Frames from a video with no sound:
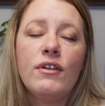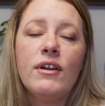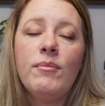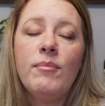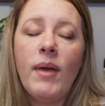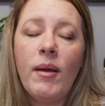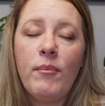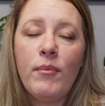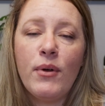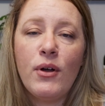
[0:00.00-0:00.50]

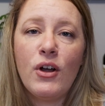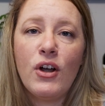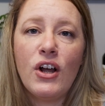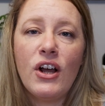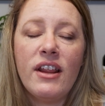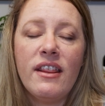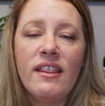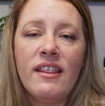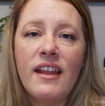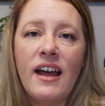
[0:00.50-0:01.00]

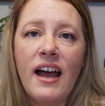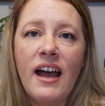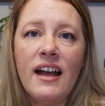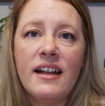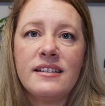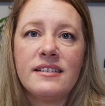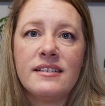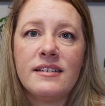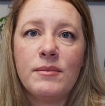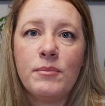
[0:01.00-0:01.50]
Remember
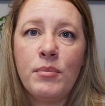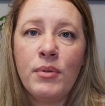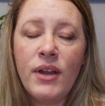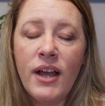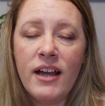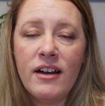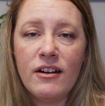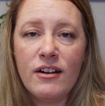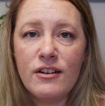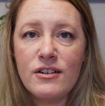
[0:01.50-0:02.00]
that
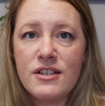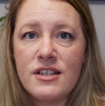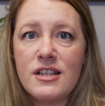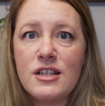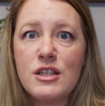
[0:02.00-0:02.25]
planners,